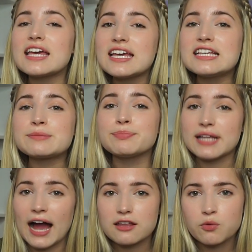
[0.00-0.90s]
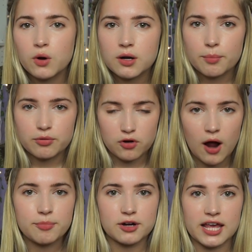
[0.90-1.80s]
is Blackthorn
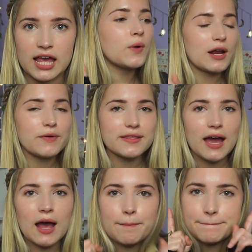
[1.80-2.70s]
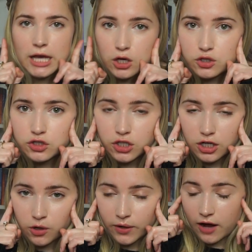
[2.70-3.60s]
property. When I read that, bells
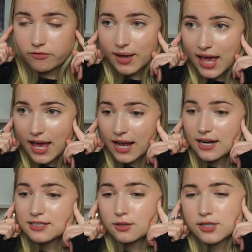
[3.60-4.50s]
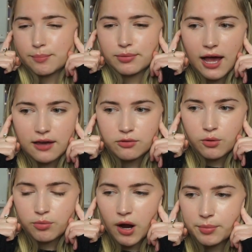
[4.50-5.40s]
started going off in my head because I was like,
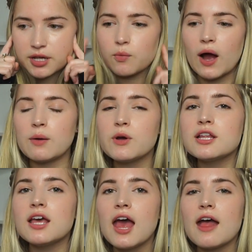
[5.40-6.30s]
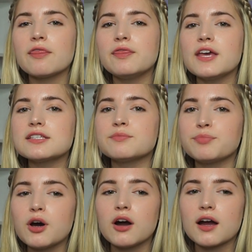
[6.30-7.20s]
Blackthorn property, why would this
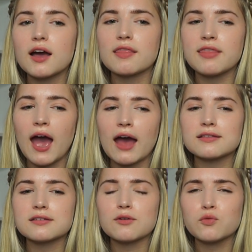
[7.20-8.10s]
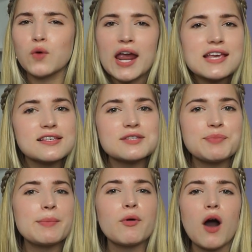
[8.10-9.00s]
book that raises
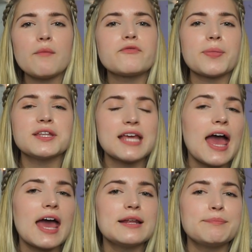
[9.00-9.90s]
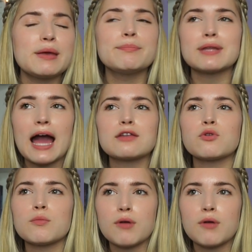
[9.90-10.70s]
people up from the dead be Blackthorn